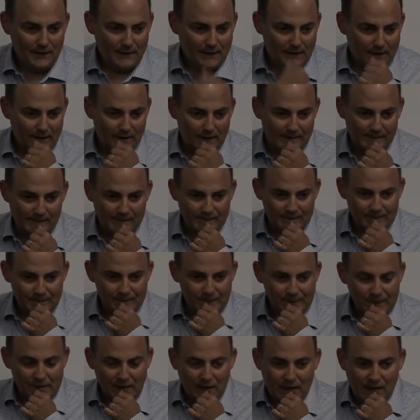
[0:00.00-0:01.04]
Um,
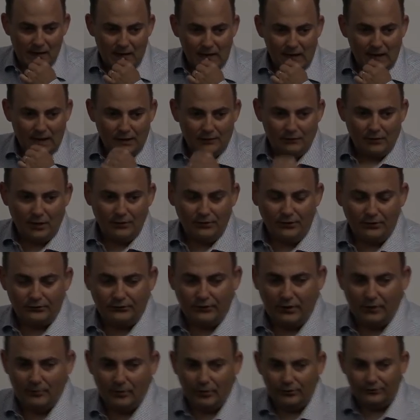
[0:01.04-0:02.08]
and around that
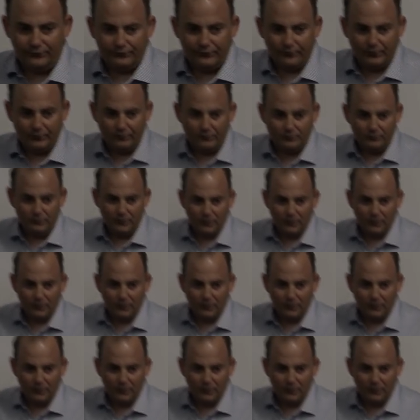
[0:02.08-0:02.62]
time also,